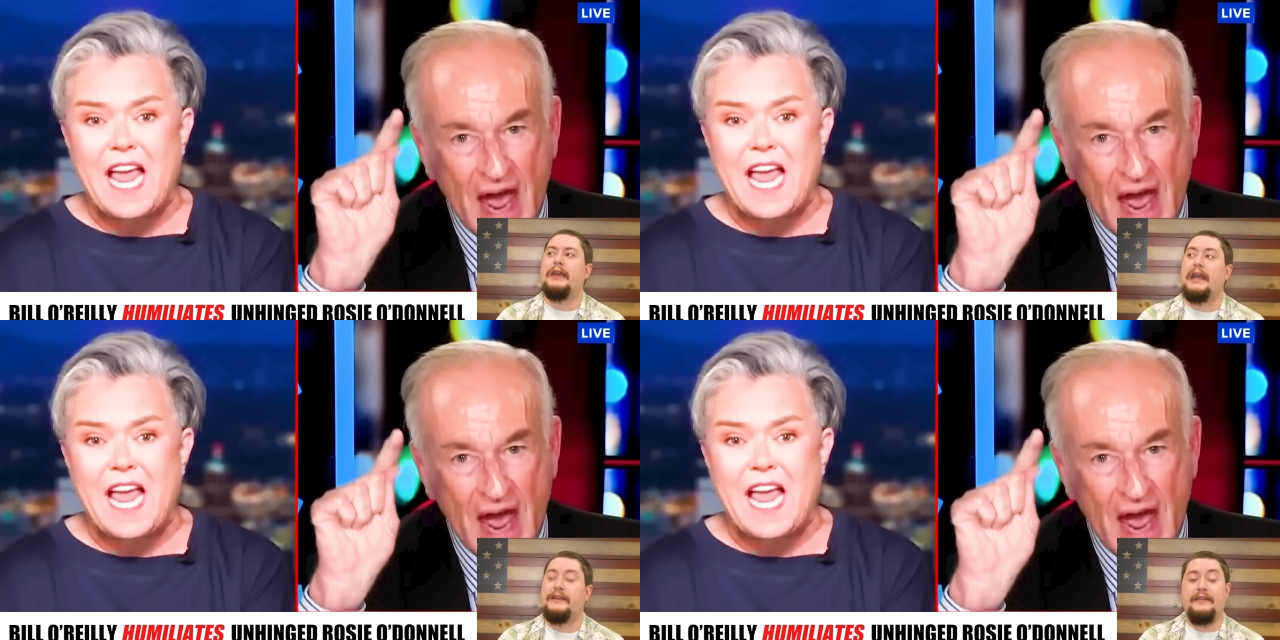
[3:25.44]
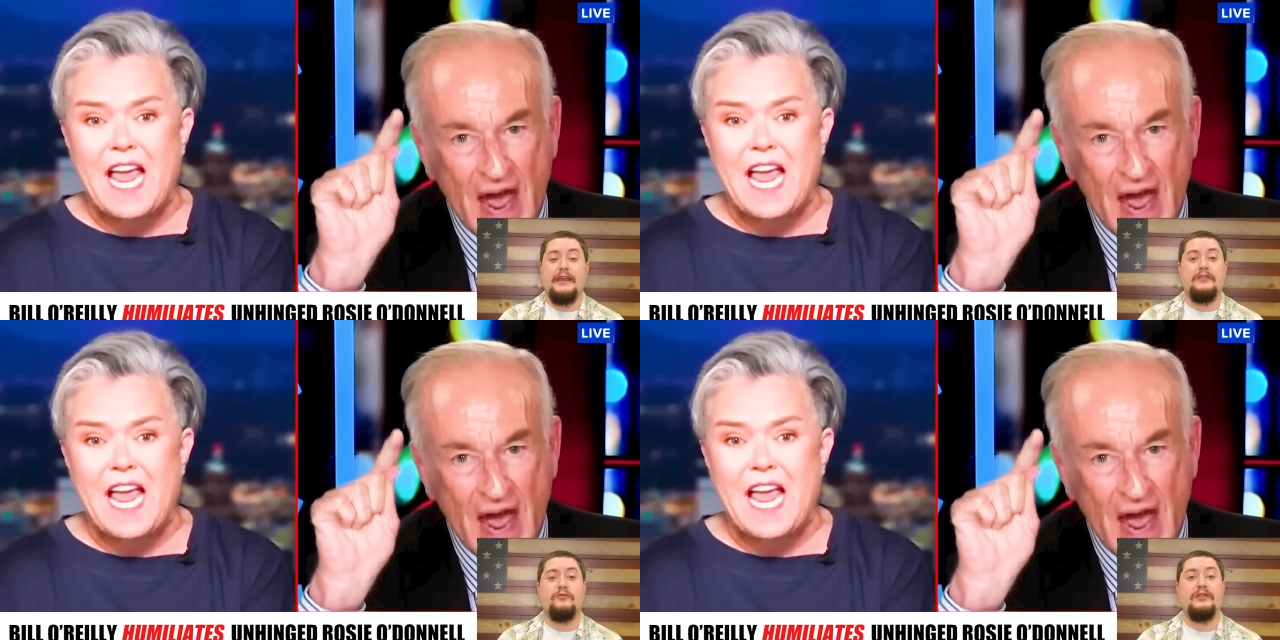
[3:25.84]
Speaker 1: And
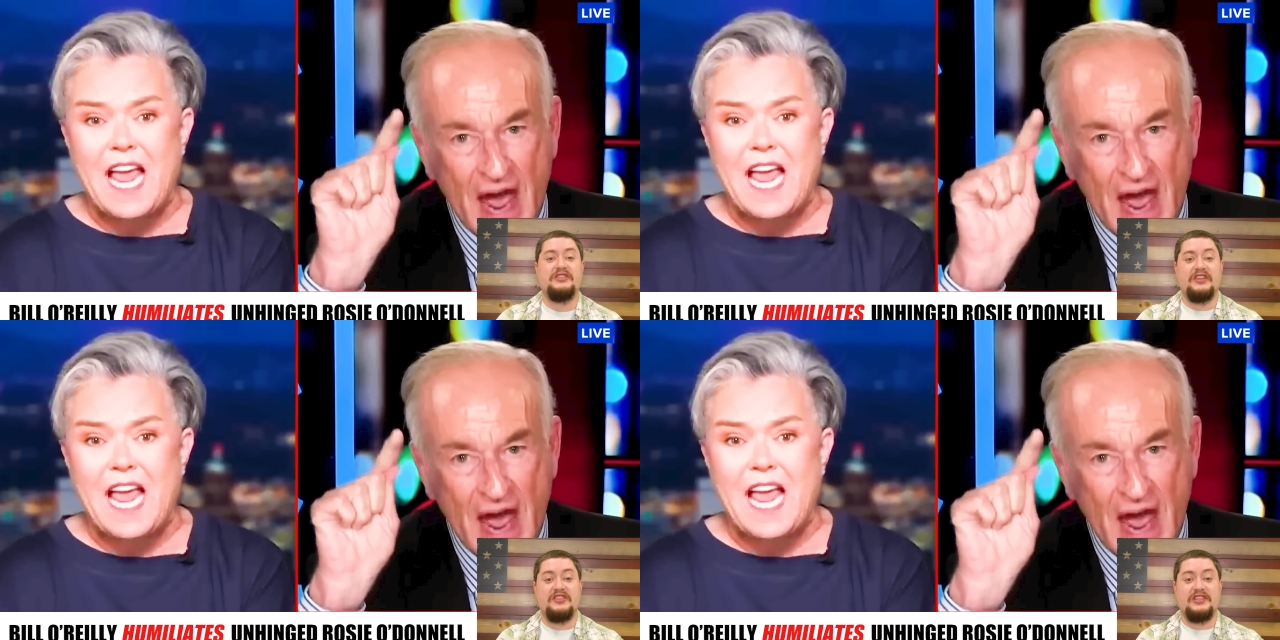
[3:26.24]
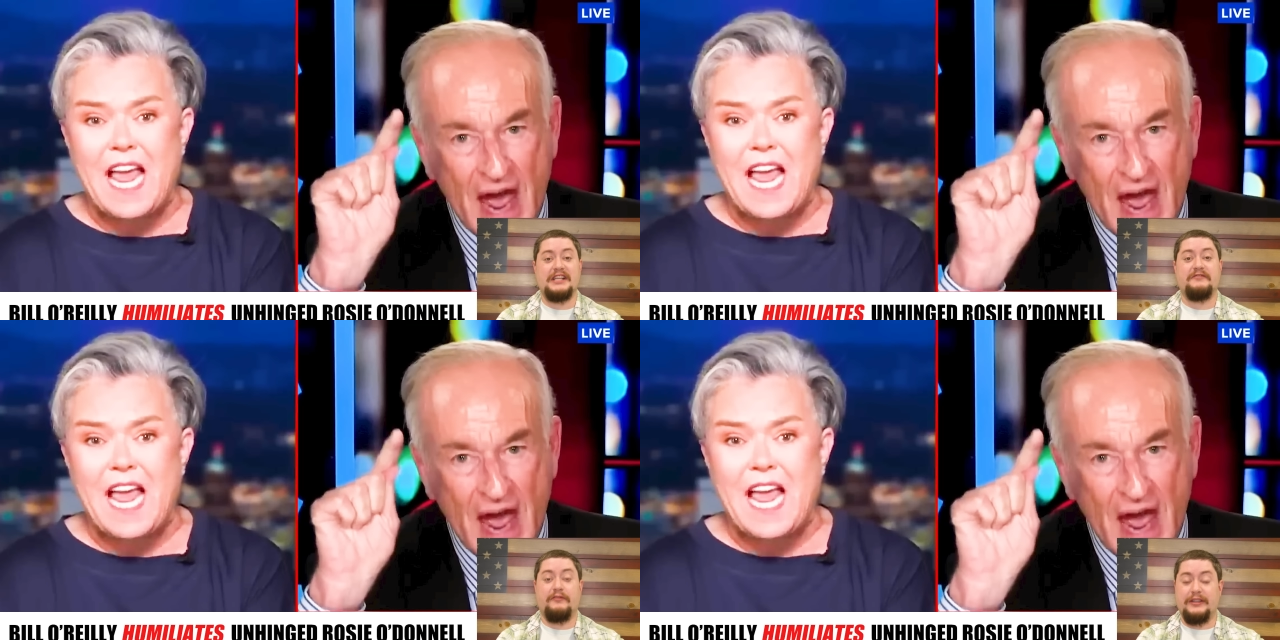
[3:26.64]
then we
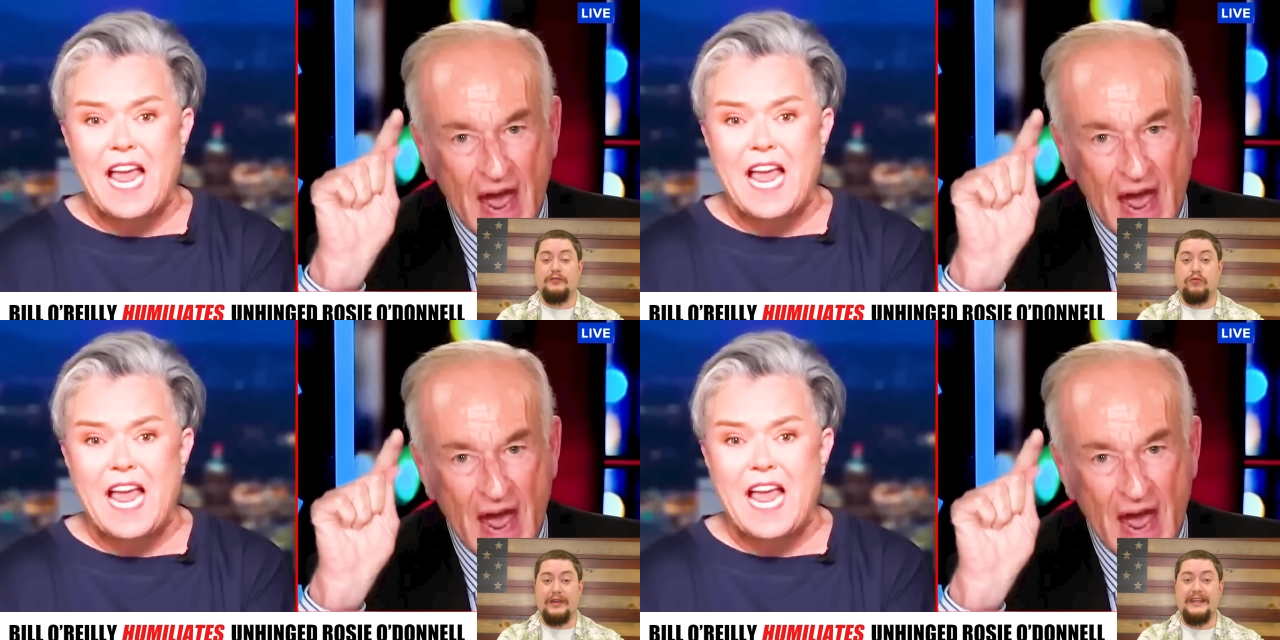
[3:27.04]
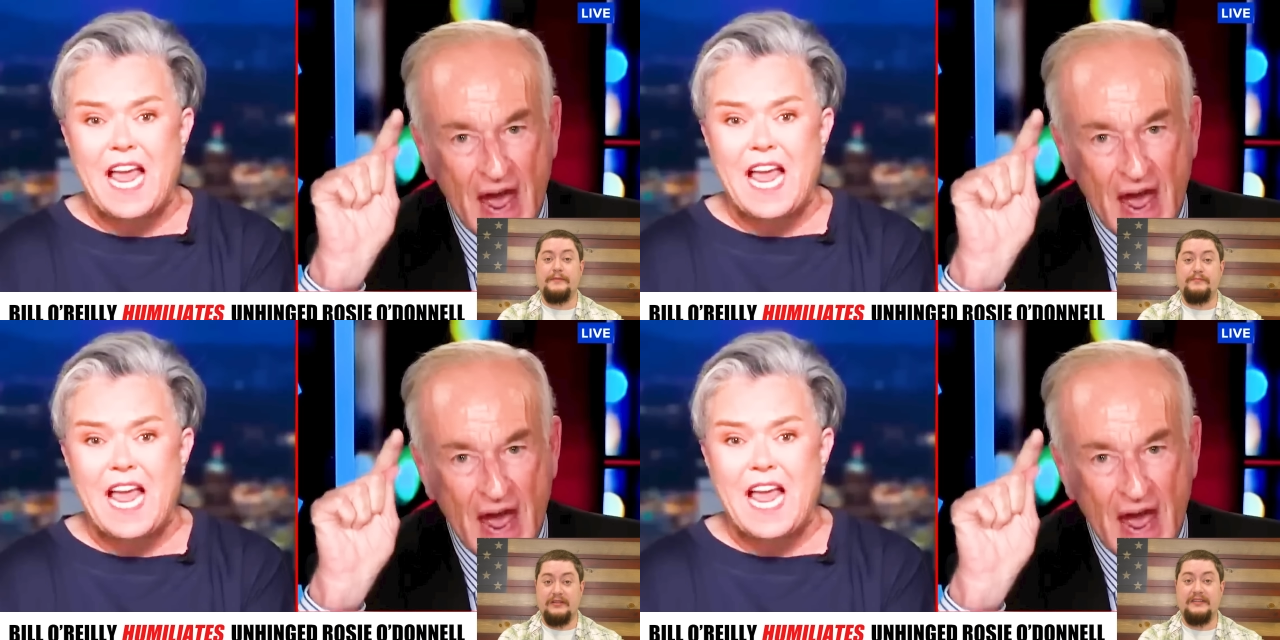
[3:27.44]
successfully
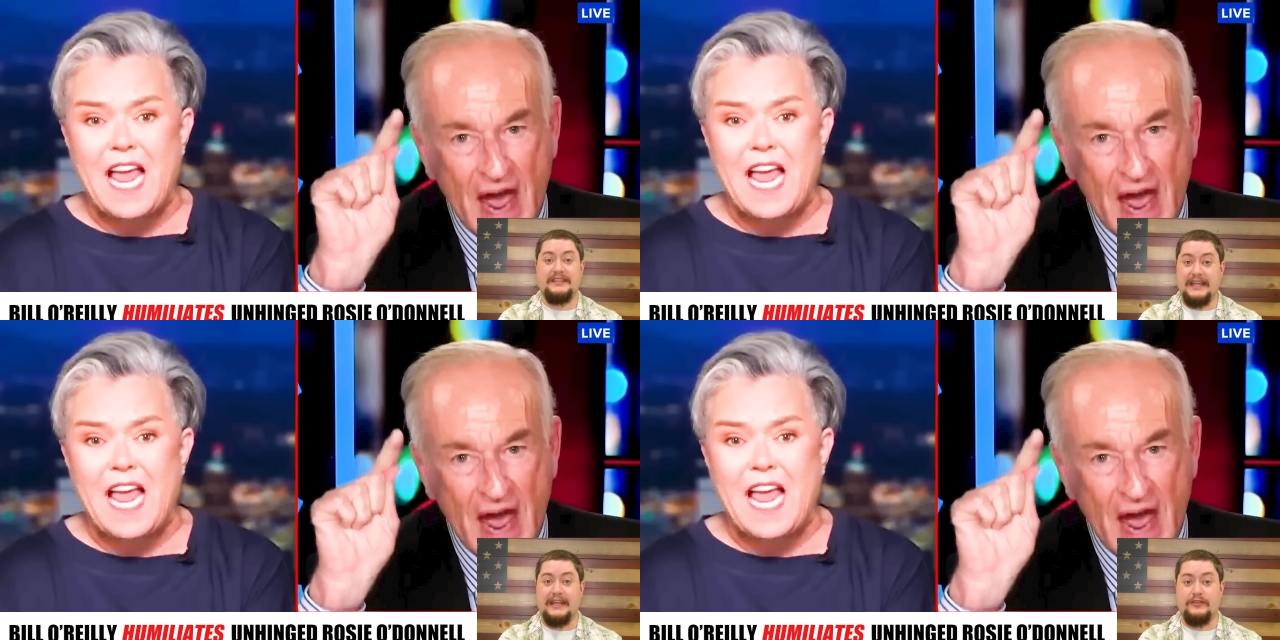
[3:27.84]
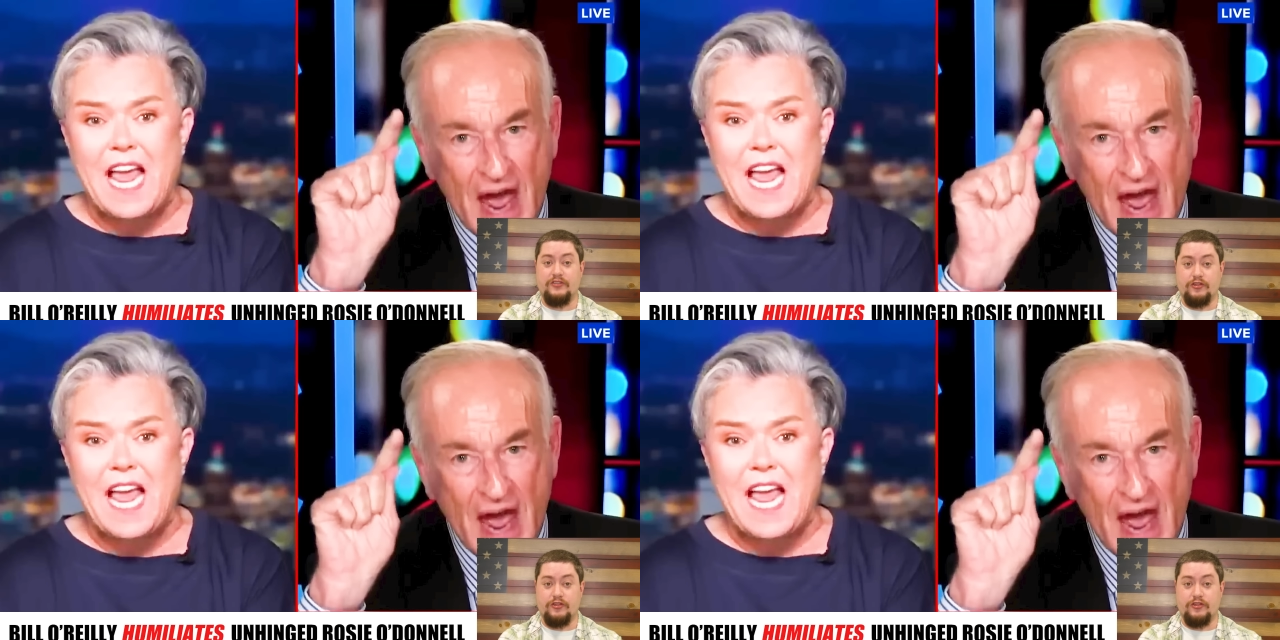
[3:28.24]
rehabilitated